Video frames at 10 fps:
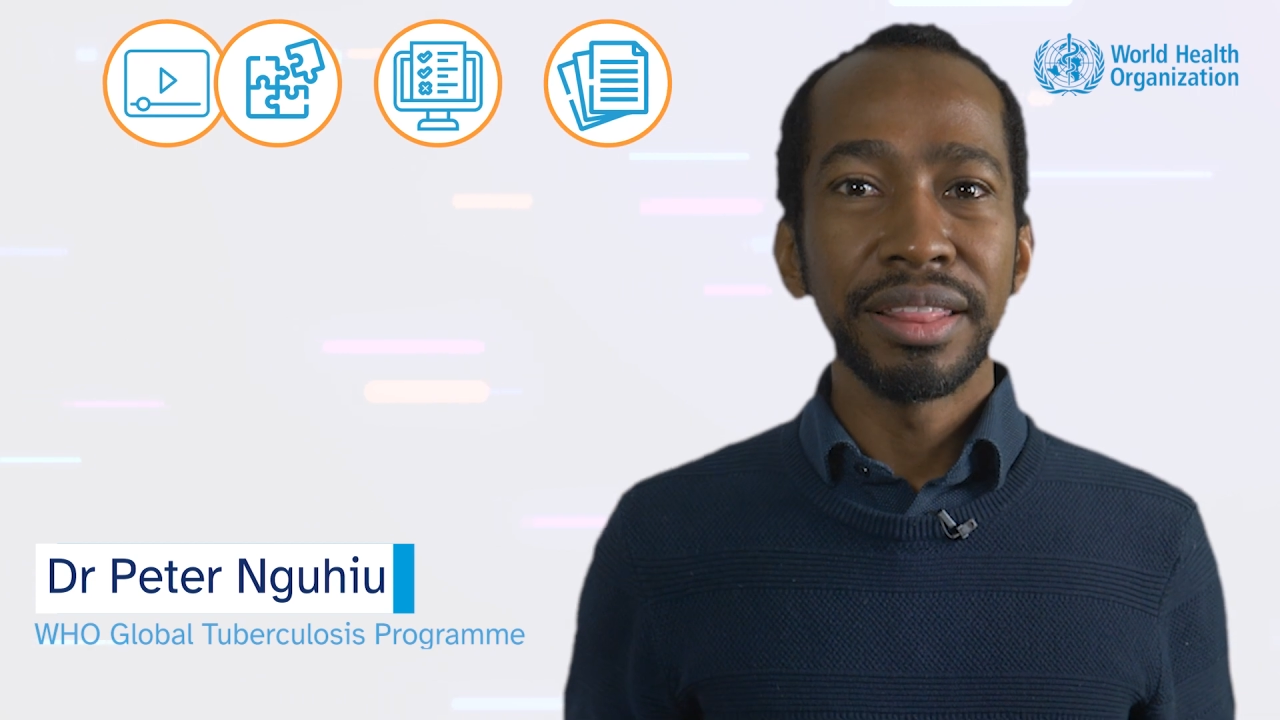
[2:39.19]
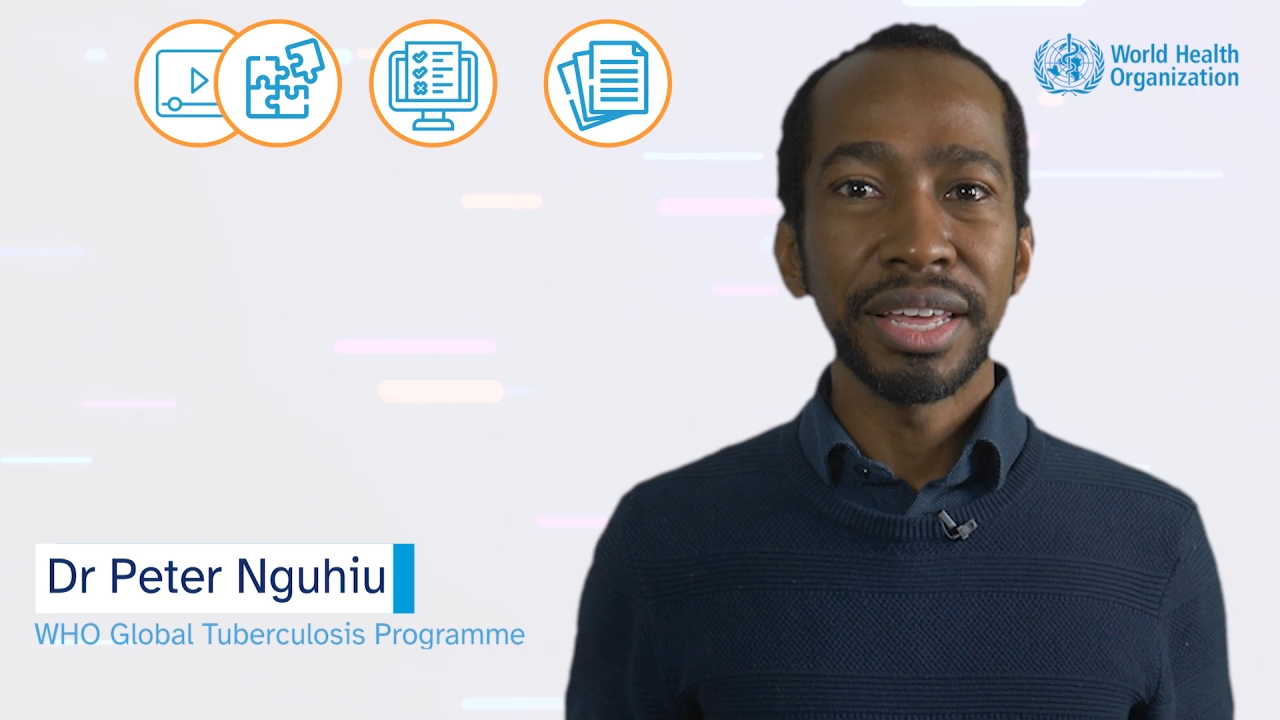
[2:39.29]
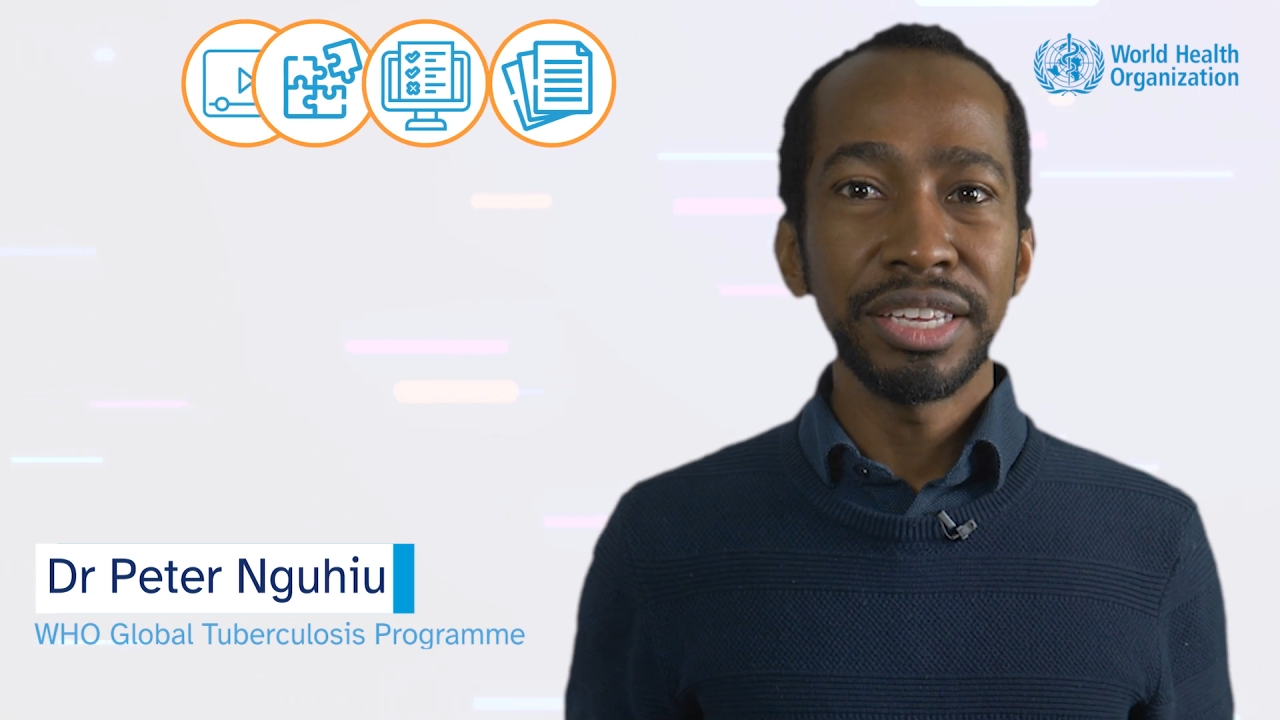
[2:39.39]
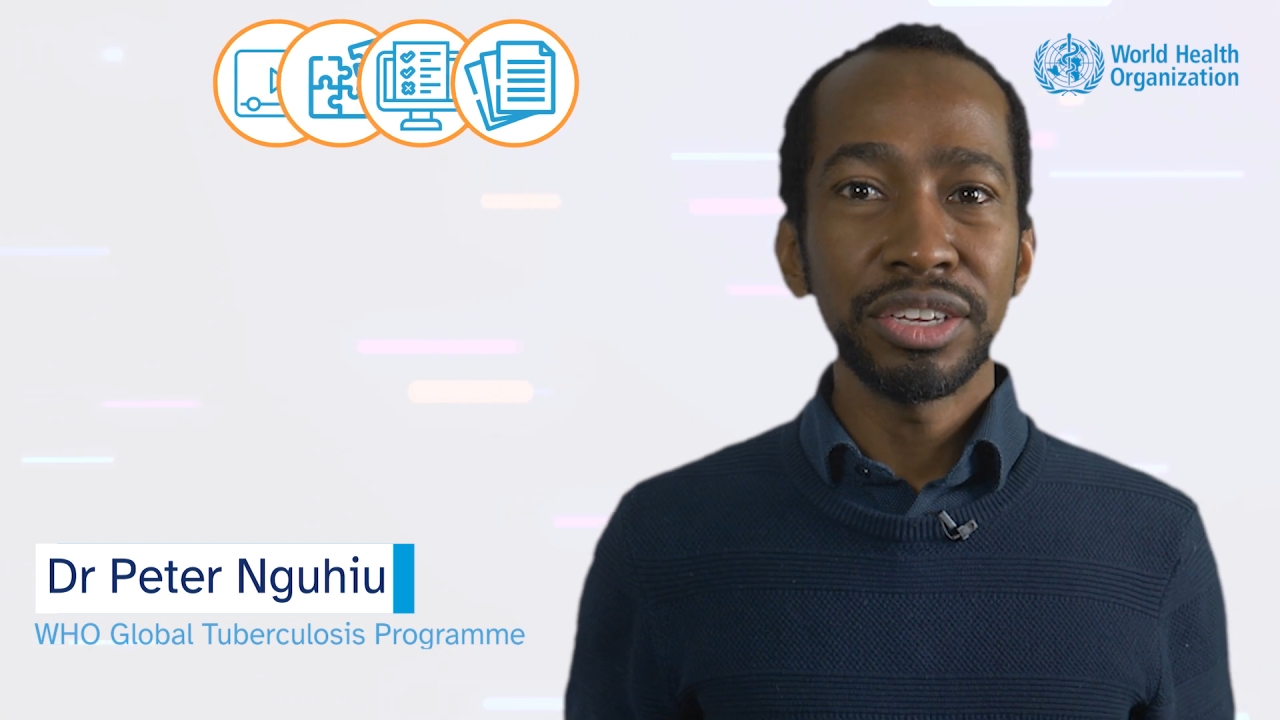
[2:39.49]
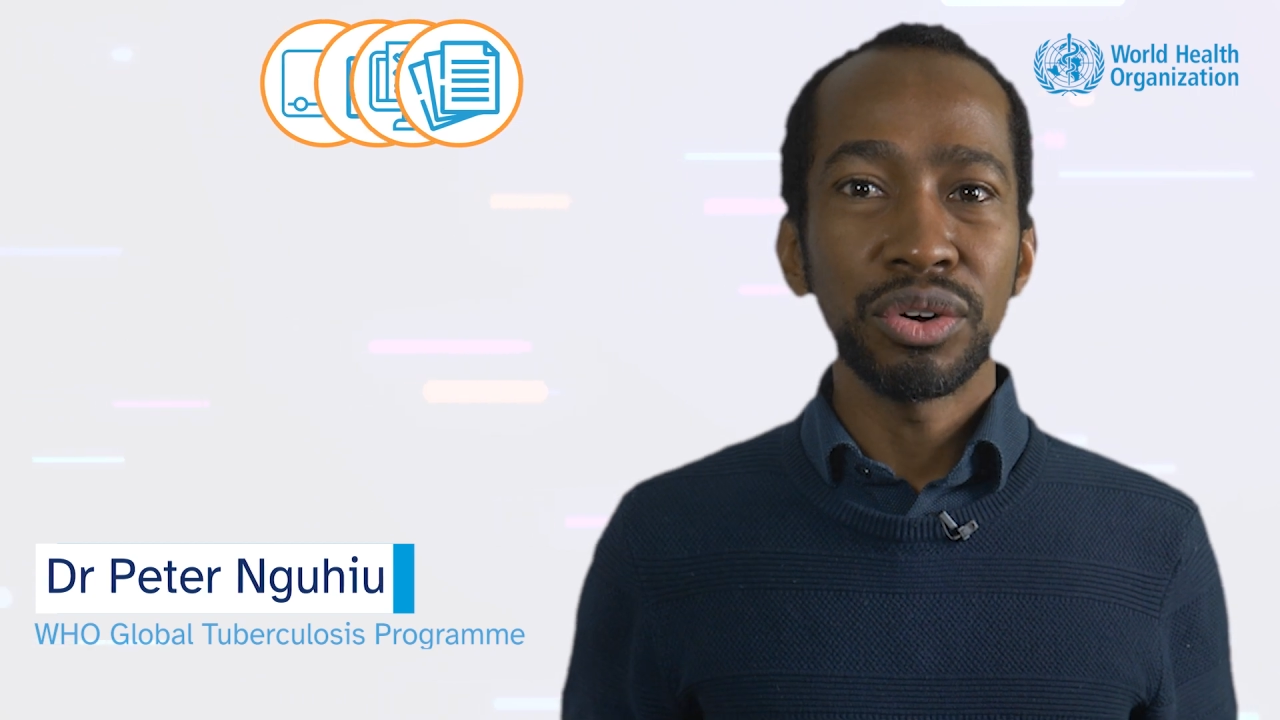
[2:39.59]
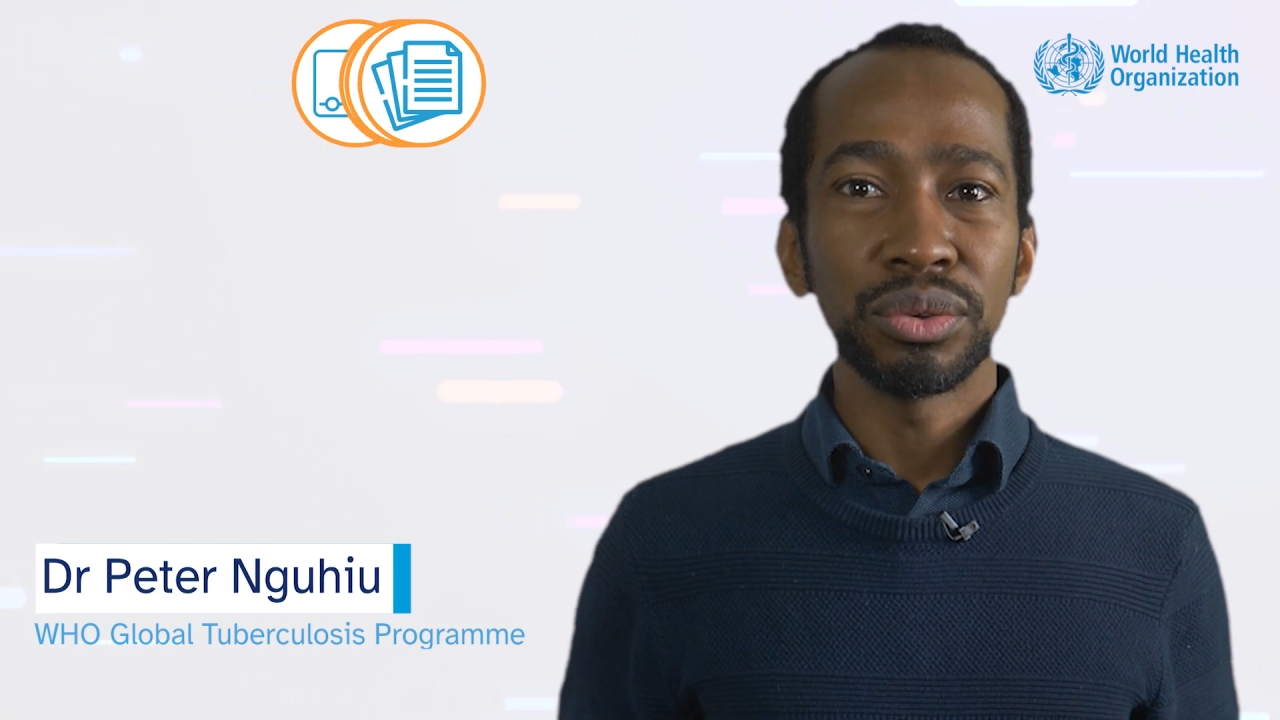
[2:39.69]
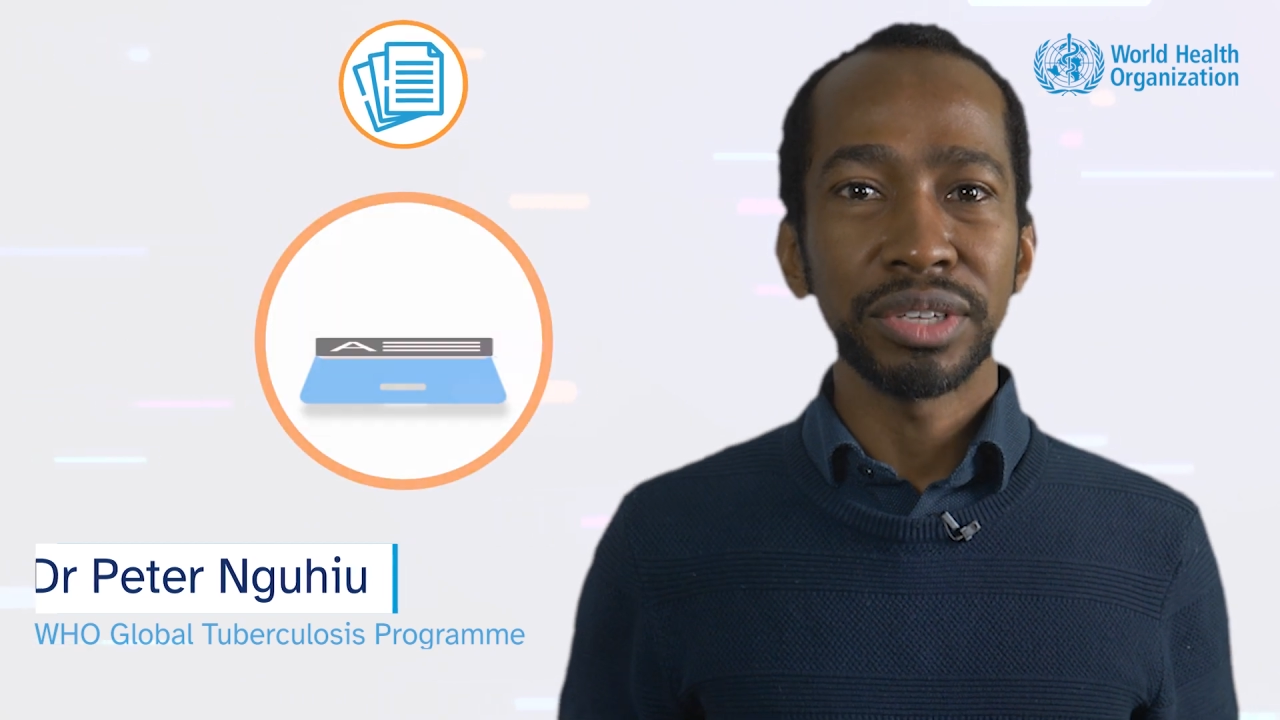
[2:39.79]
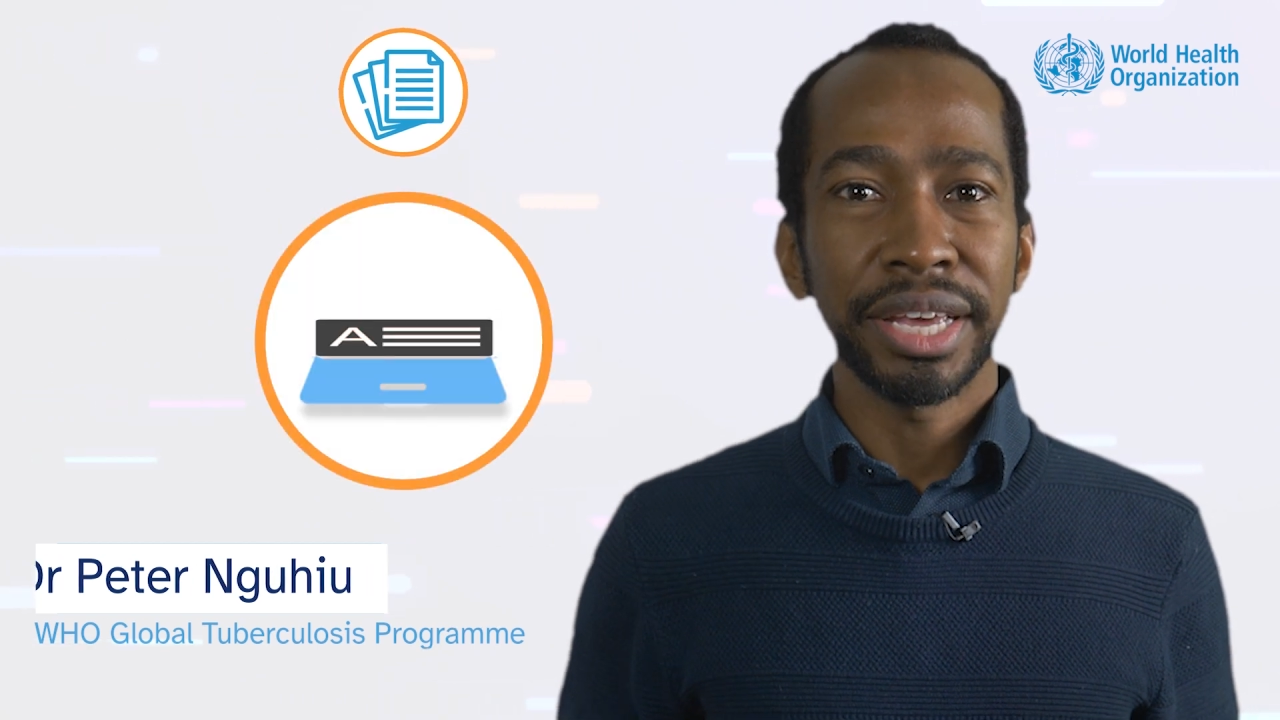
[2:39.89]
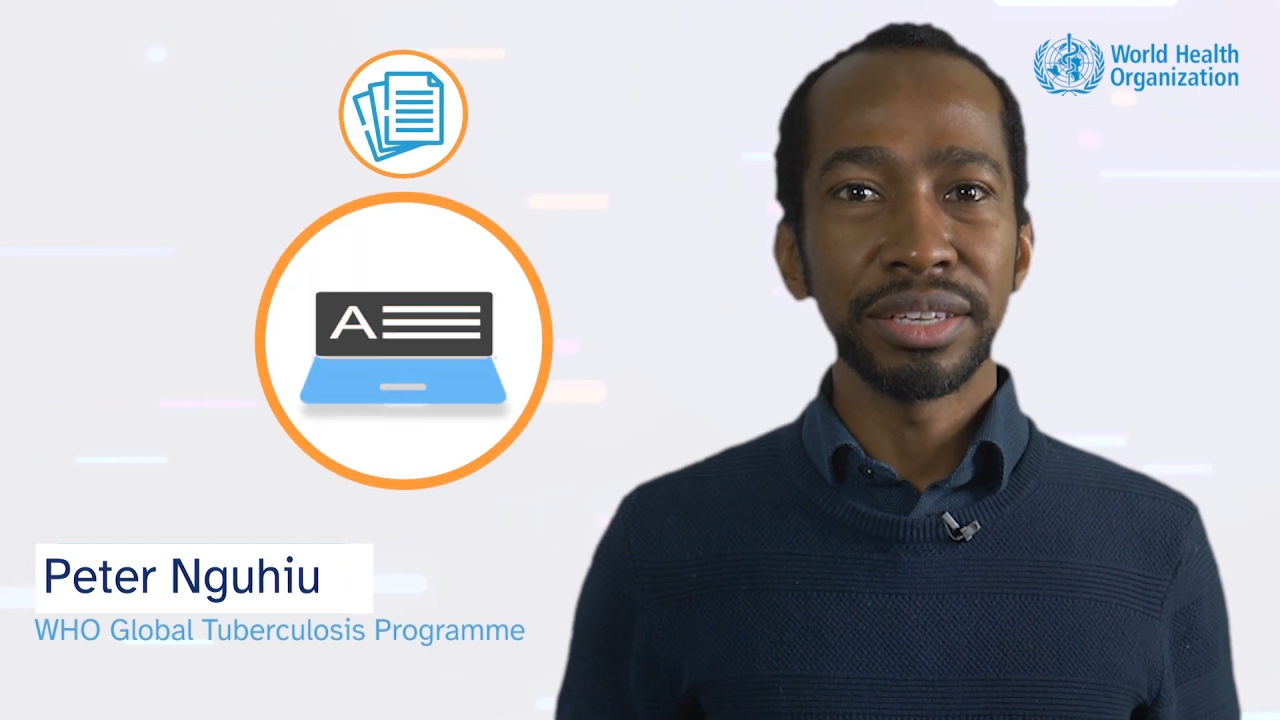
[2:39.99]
The e-course